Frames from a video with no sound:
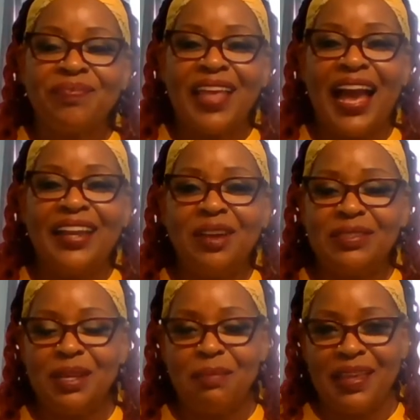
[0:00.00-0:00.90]
I know
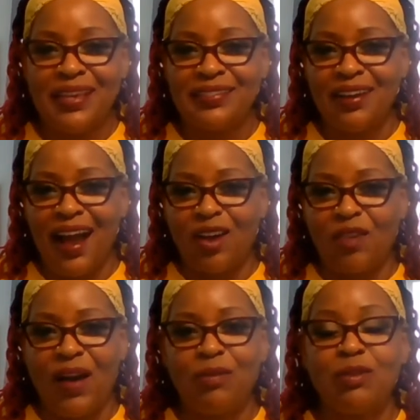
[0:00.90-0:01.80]
some things are out of
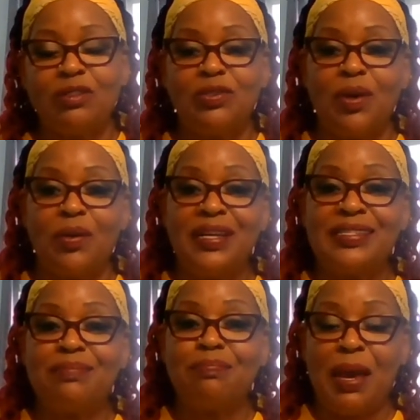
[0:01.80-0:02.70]
our control. His
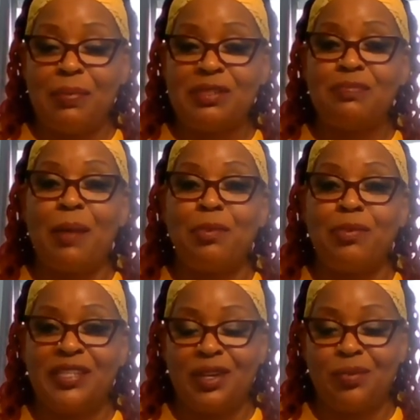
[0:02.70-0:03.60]
baby's mama
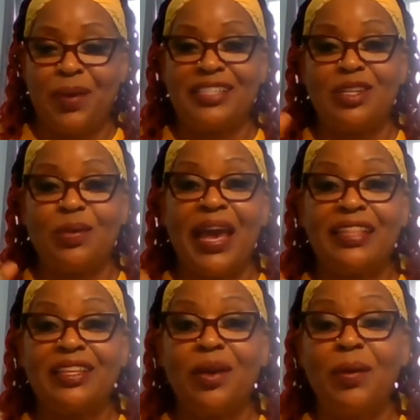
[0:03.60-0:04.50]
was in a wreck, so he had
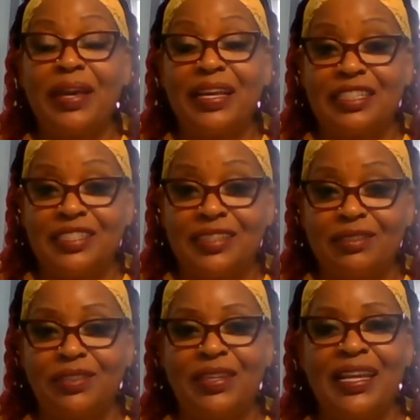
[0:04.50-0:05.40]
to go and get the
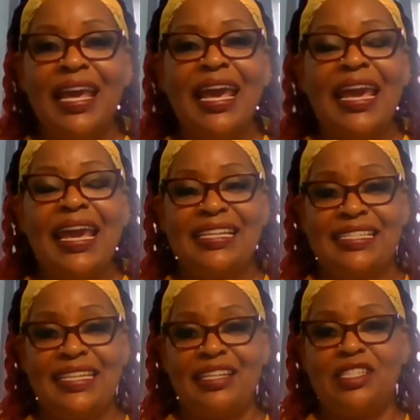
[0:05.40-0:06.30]
children. He
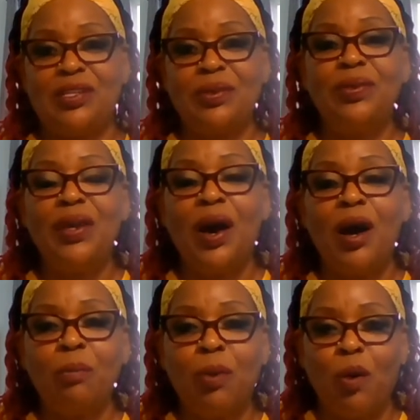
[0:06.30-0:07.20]
sent two
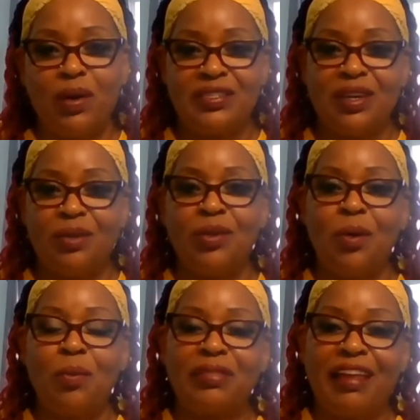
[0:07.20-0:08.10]
young boys. They'll know
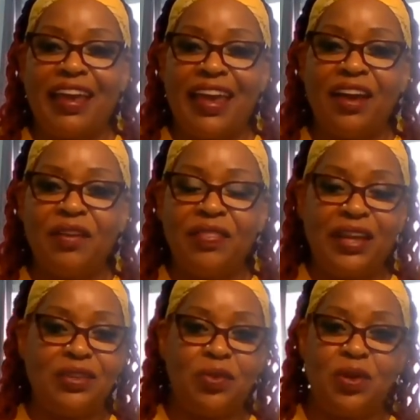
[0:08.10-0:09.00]
what the hell they
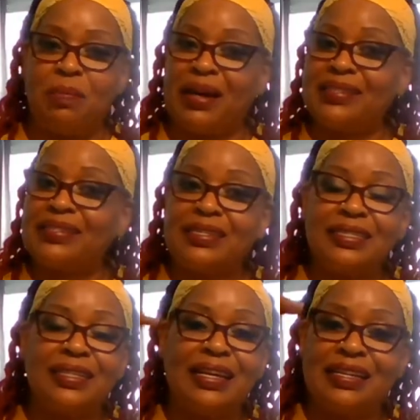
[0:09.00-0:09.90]
doing. My
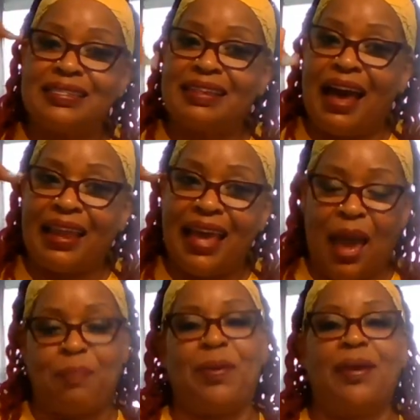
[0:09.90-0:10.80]
sister is not
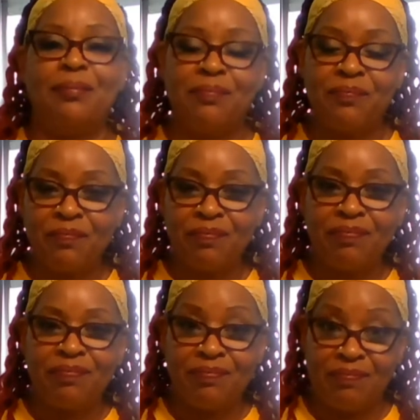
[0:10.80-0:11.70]
happy
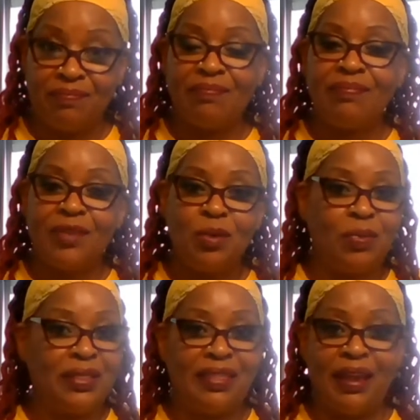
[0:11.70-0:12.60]

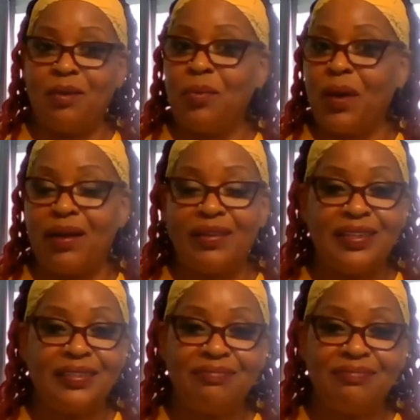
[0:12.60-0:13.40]
with their work.